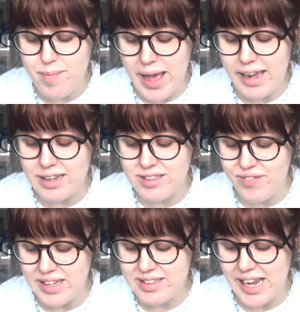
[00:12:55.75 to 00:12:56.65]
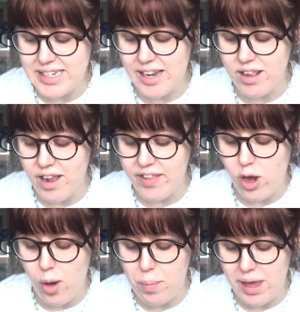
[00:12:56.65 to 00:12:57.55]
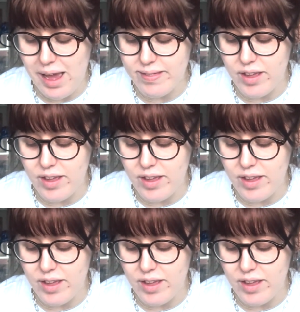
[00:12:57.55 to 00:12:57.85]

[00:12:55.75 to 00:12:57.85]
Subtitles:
Beck is investigating another copycat